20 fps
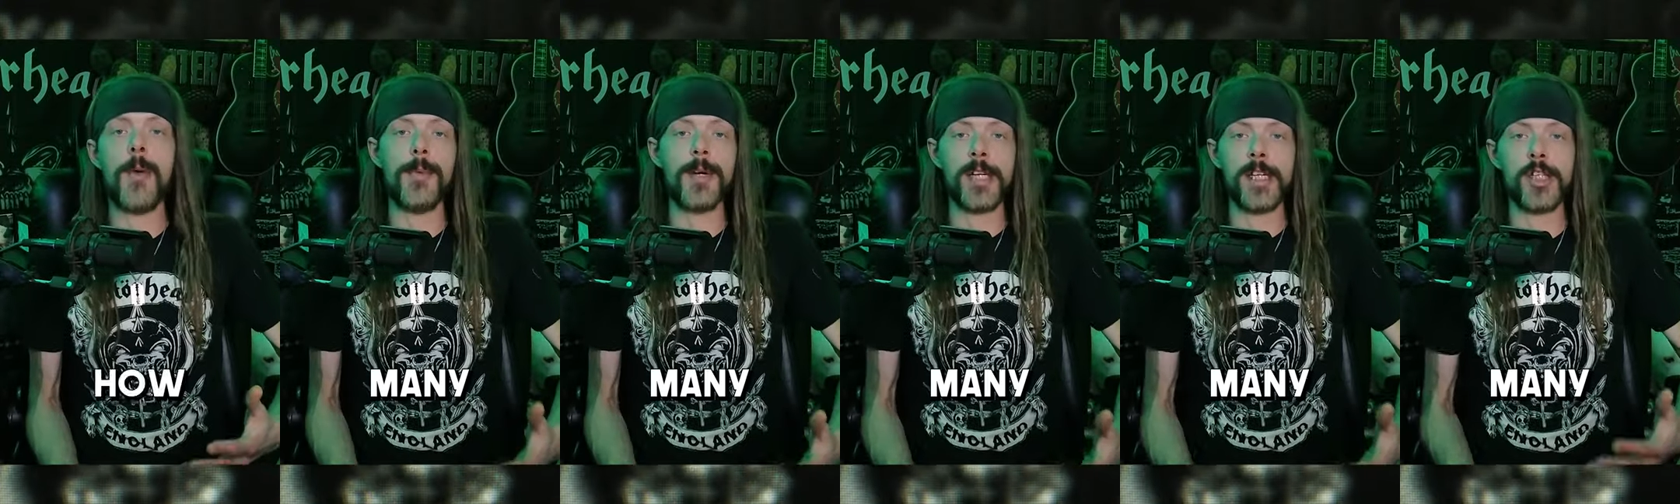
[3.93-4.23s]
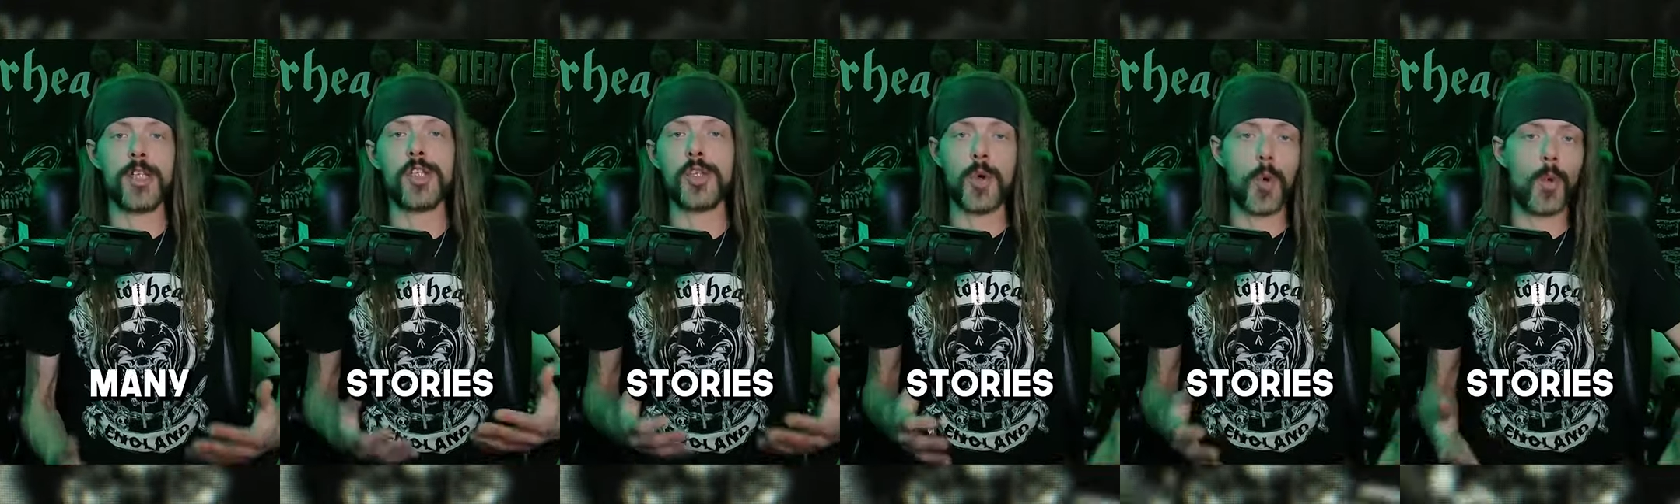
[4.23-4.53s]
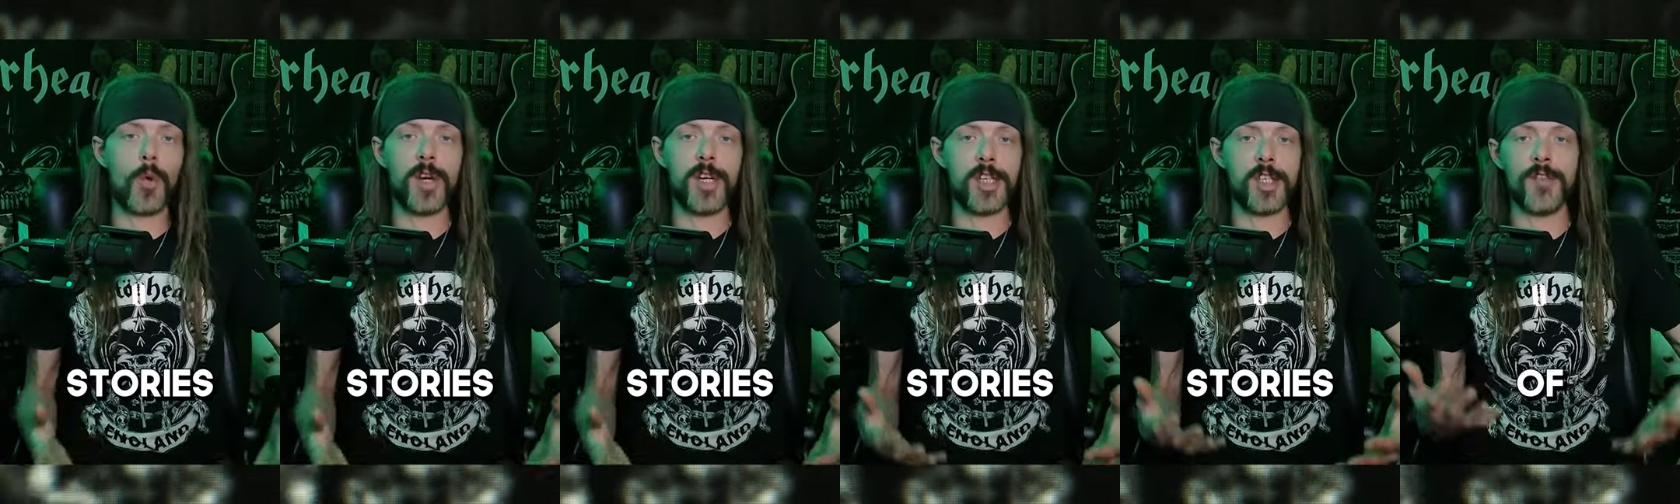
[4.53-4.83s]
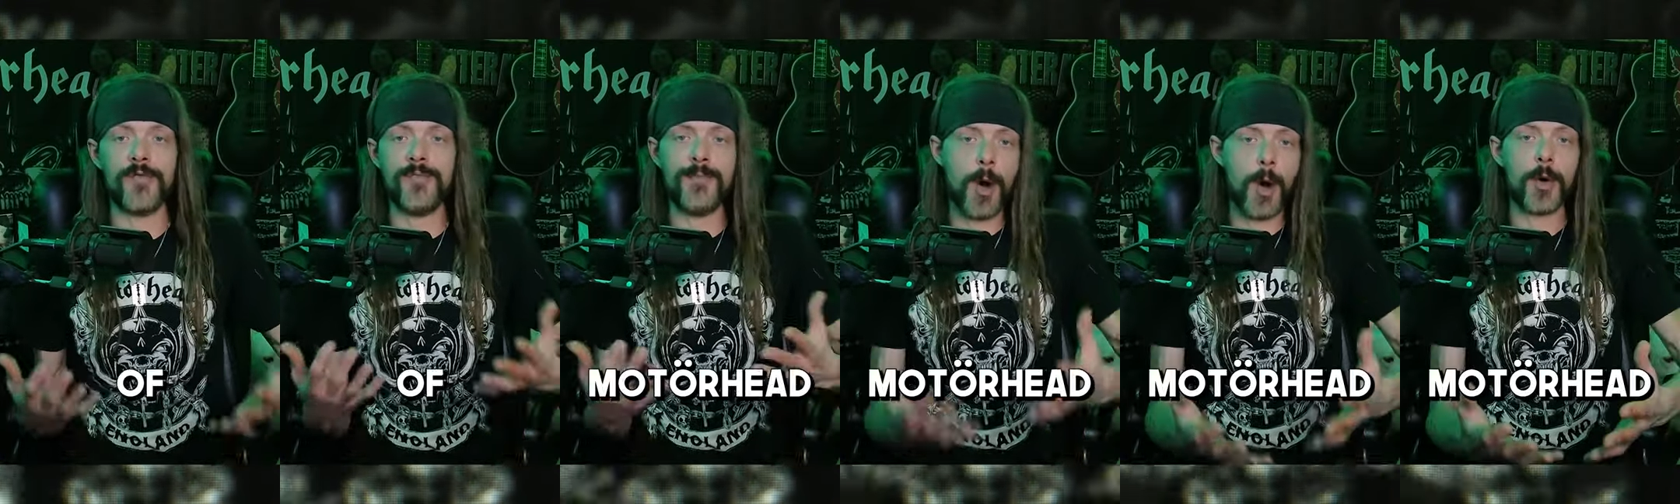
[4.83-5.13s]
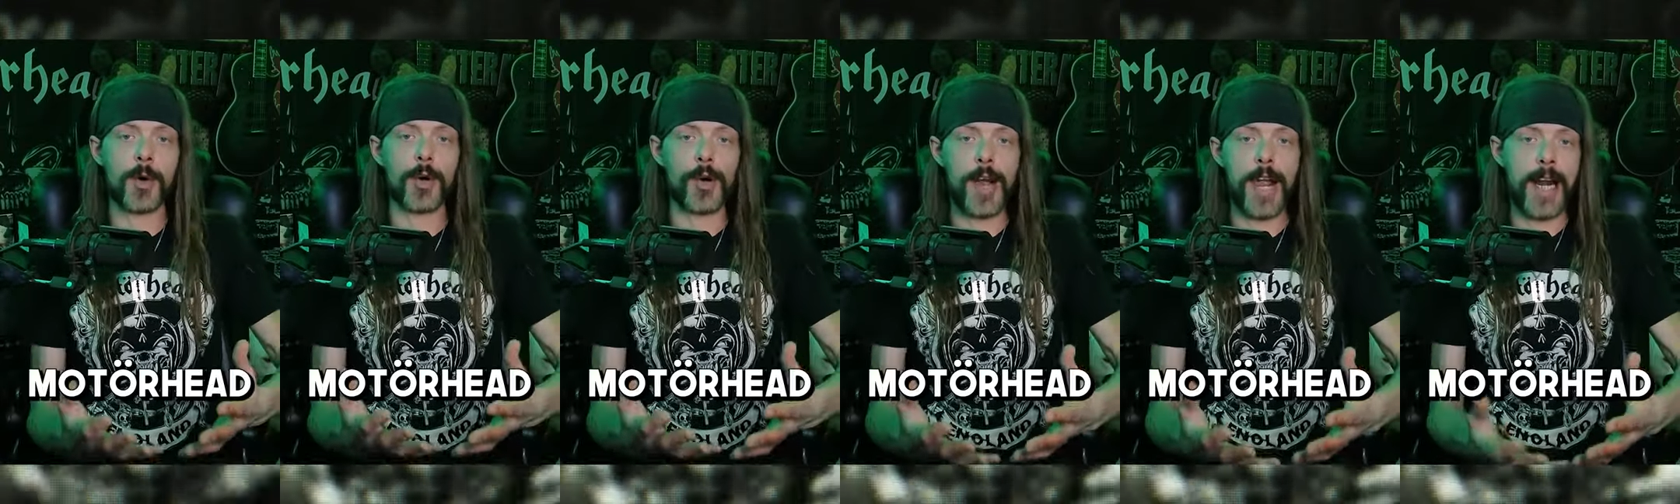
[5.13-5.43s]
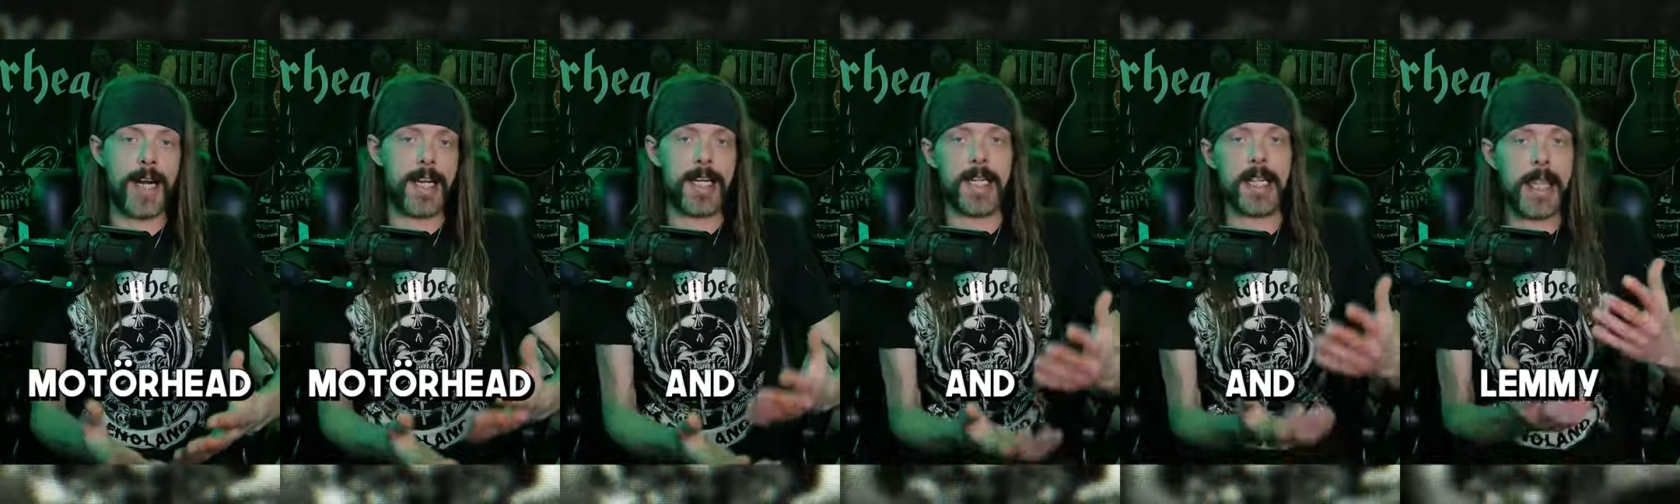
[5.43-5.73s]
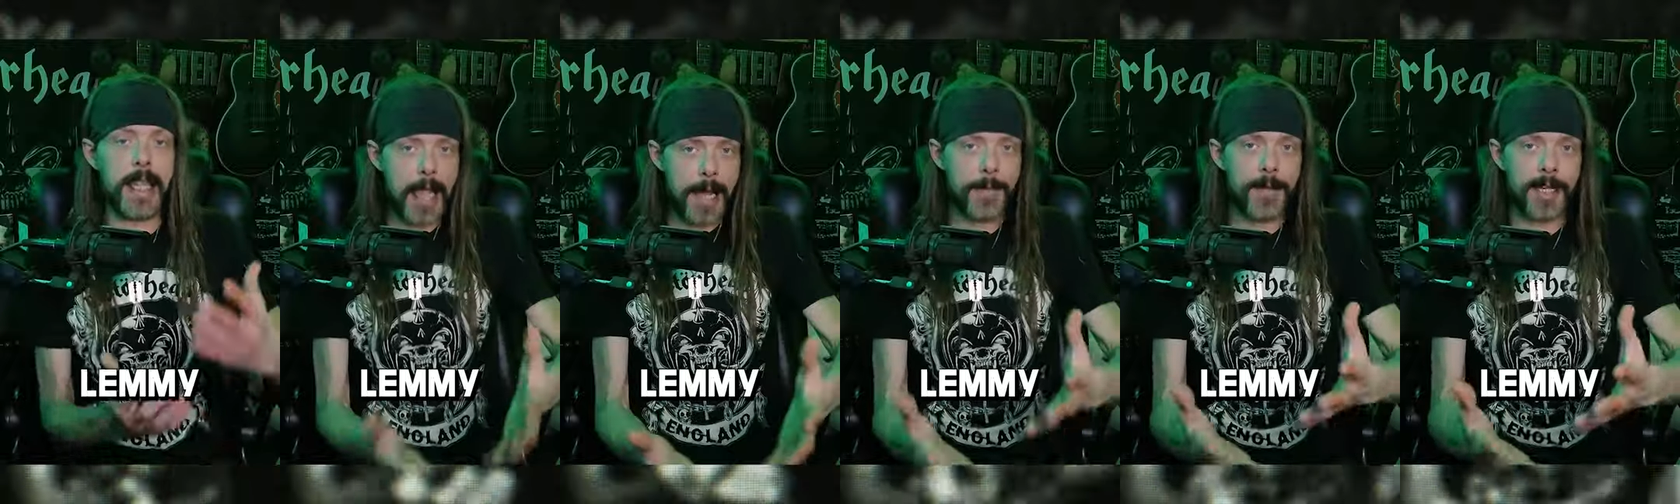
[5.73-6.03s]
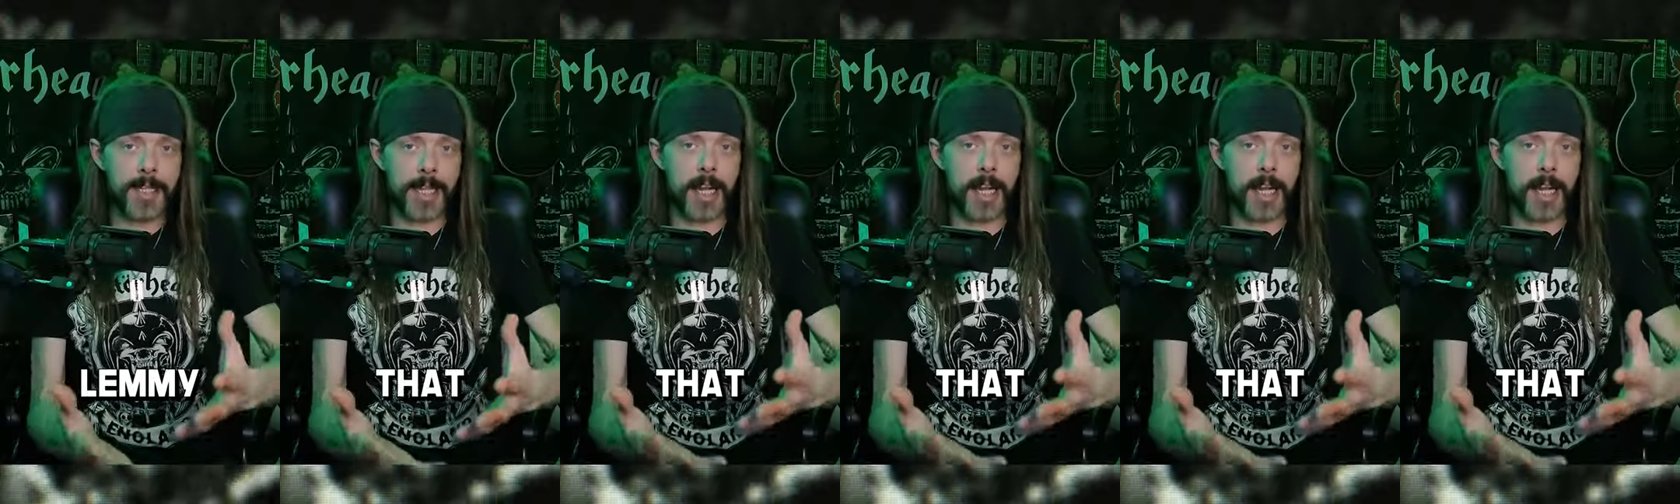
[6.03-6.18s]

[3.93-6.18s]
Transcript: many stories of Motorhead and Lemmy